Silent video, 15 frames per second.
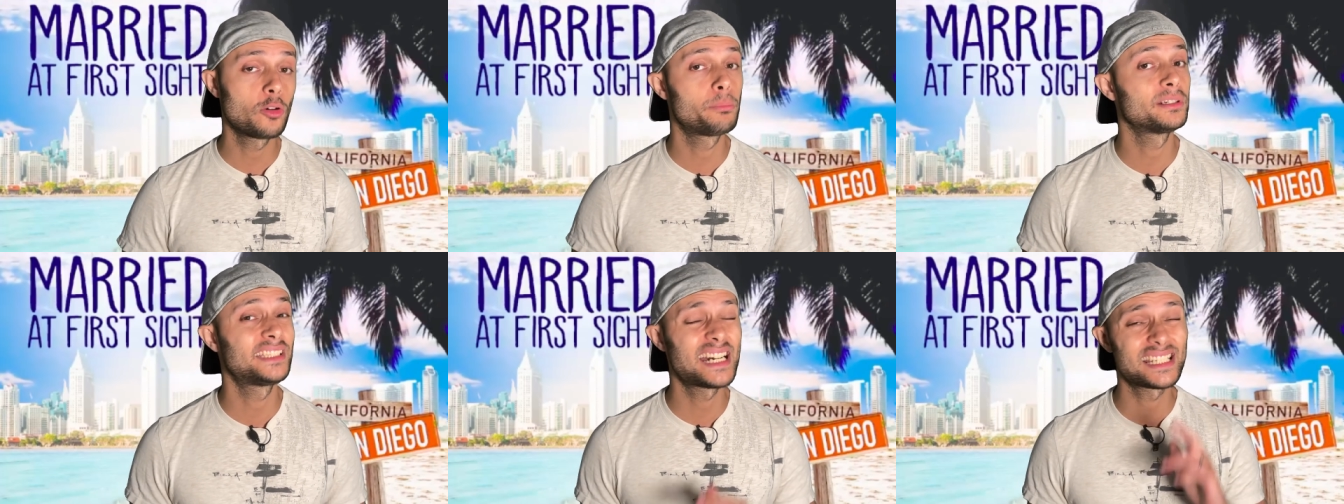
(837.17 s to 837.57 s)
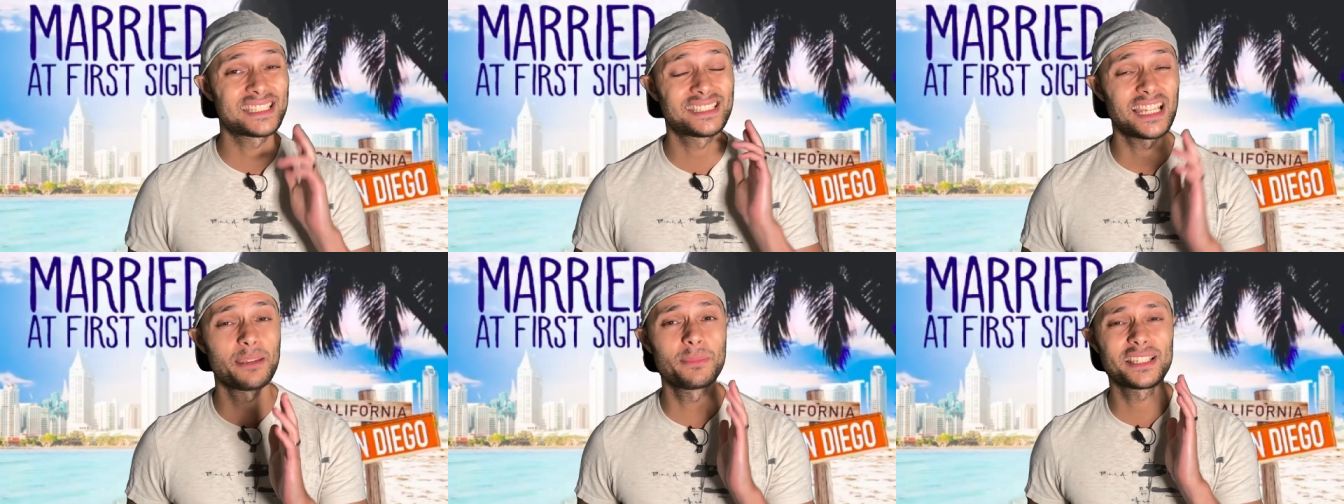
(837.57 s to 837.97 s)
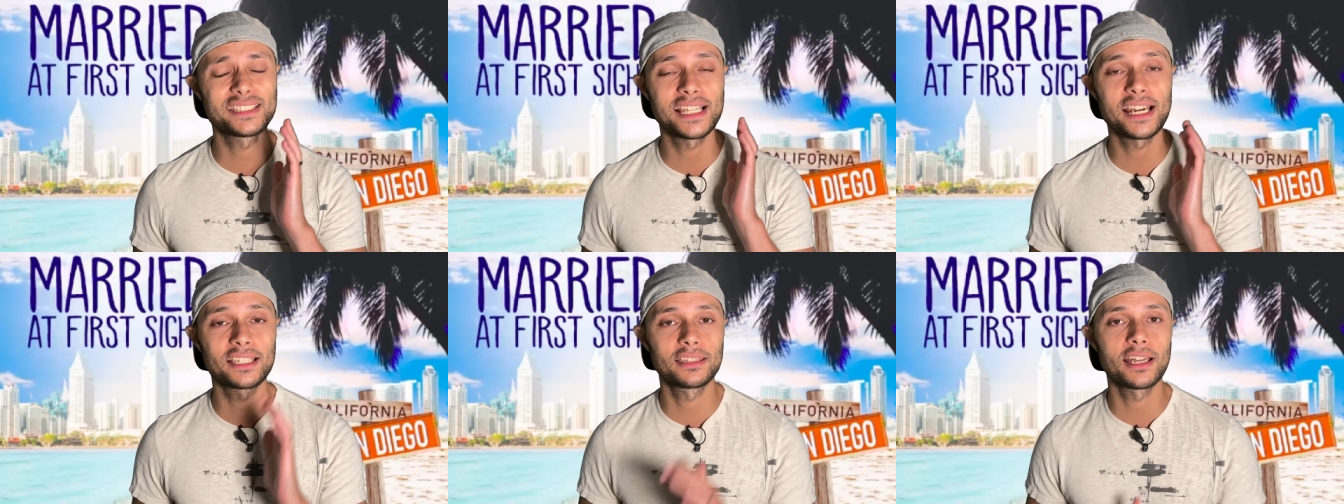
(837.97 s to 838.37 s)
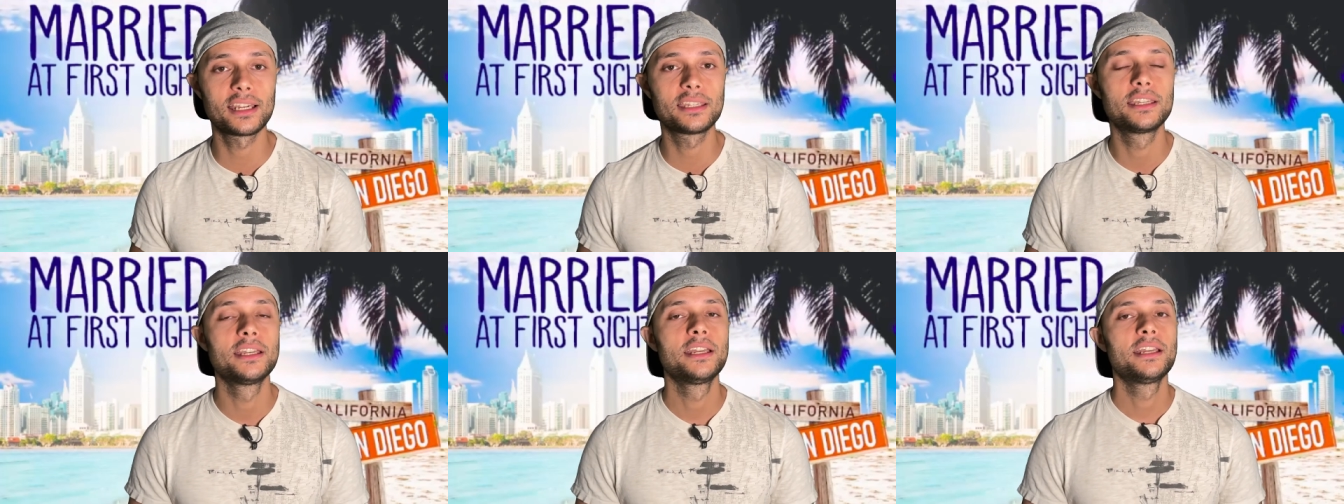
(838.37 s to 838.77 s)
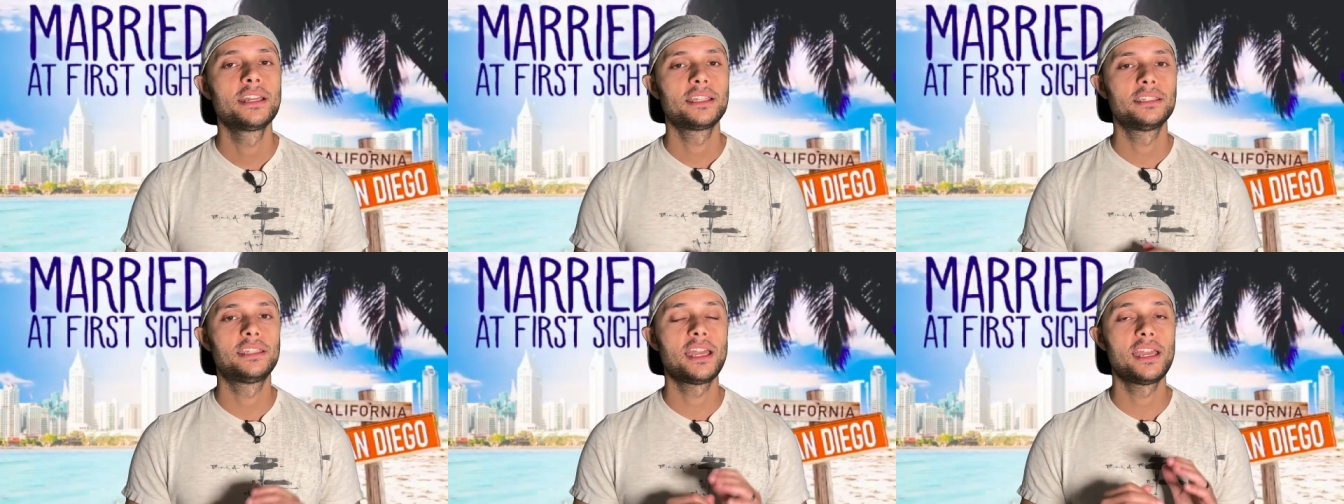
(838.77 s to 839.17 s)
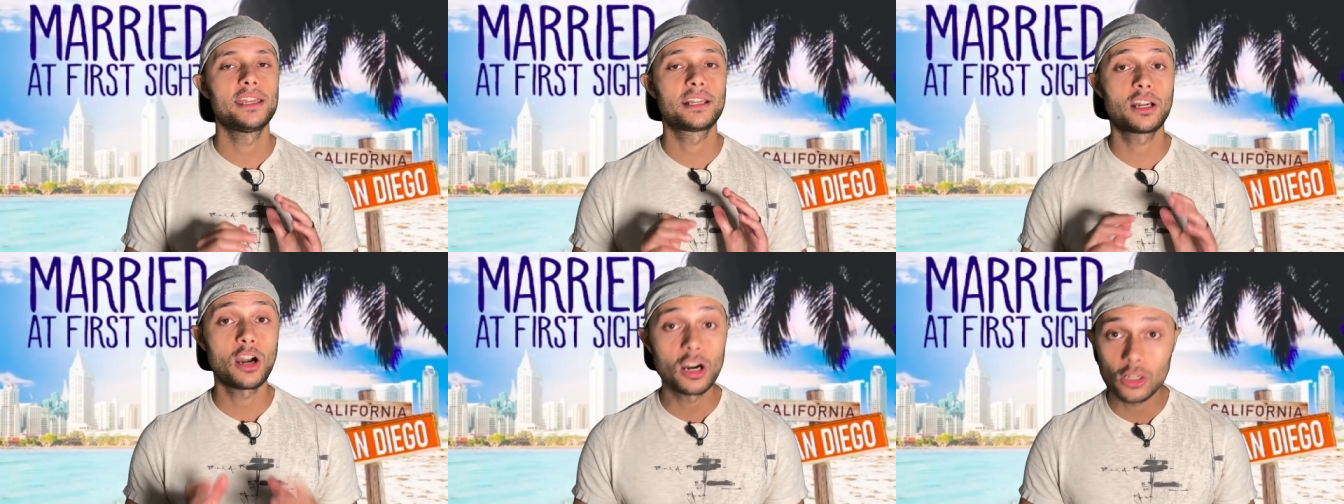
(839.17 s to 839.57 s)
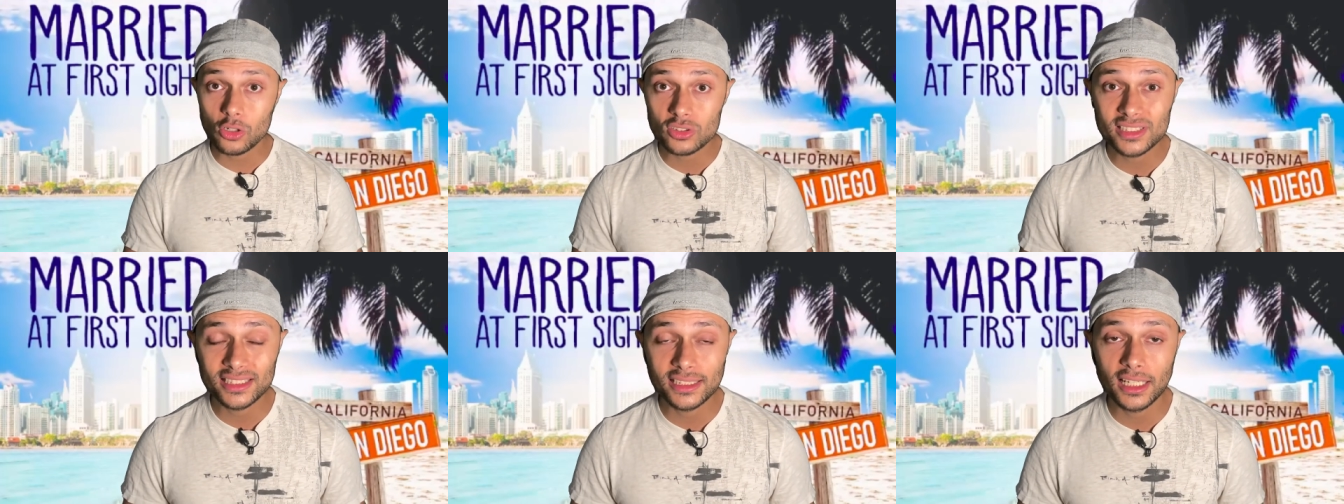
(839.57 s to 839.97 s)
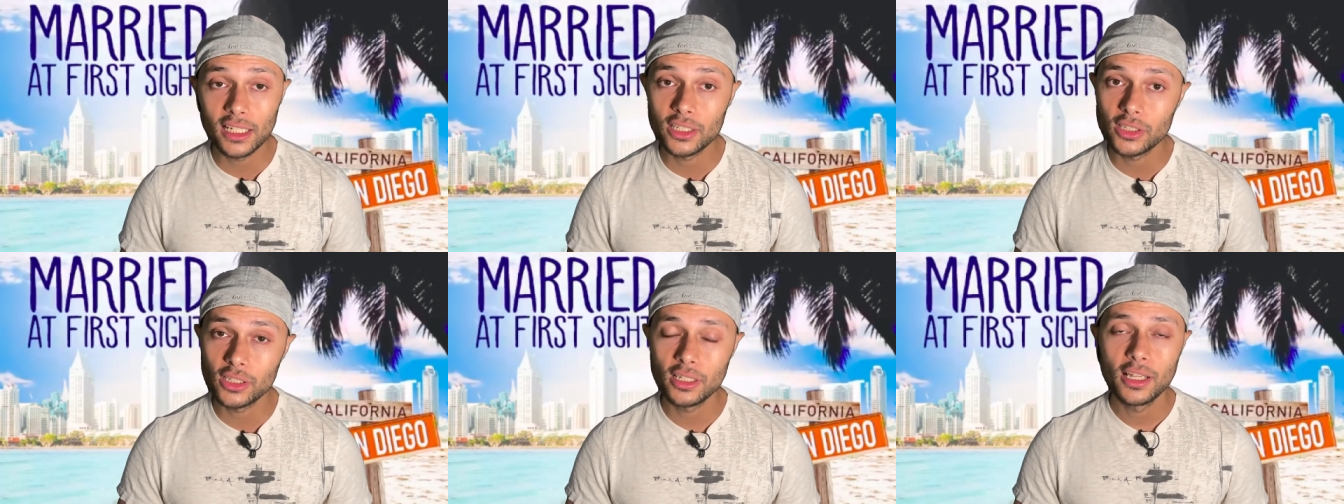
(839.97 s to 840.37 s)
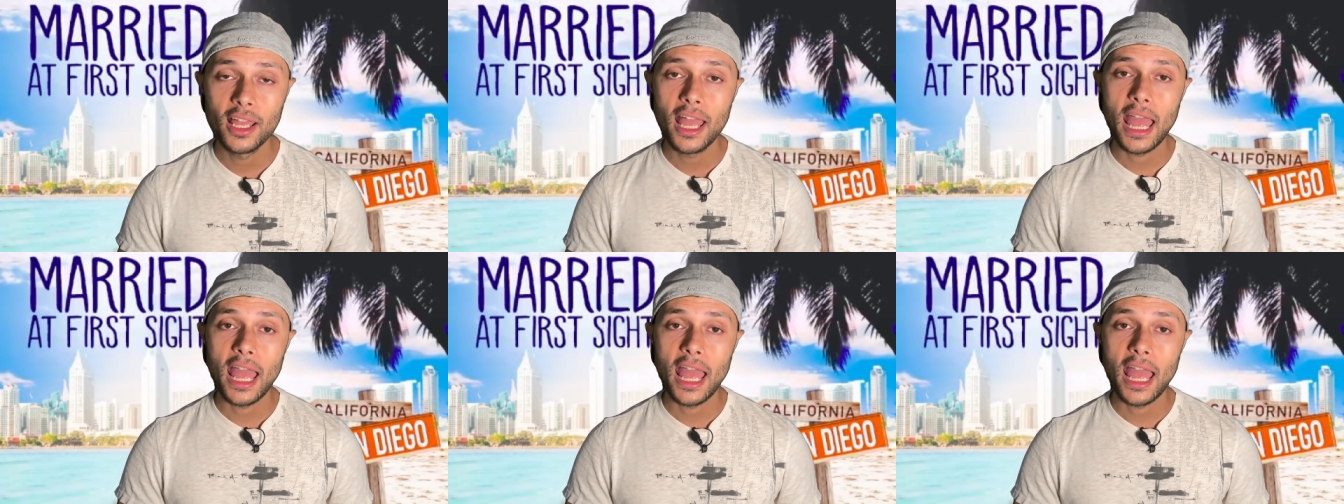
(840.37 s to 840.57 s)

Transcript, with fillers: but that same exact night, they cuddled together.